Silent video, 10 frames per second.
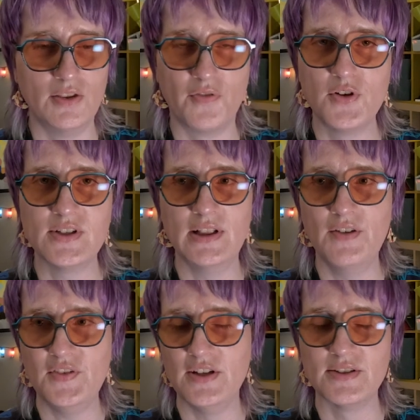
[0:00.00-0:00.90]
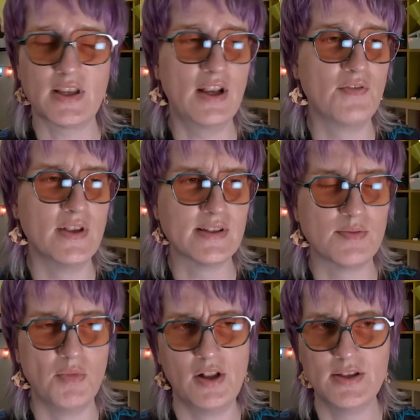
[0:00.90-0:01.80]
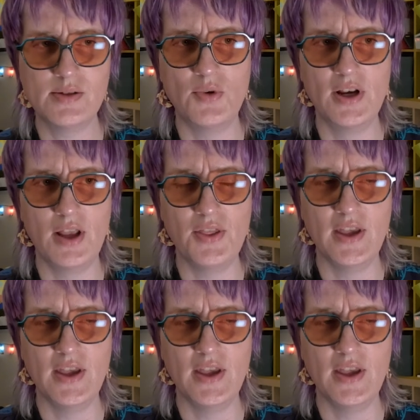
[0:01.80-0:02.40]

the first lift hill is kind of the smallest one, I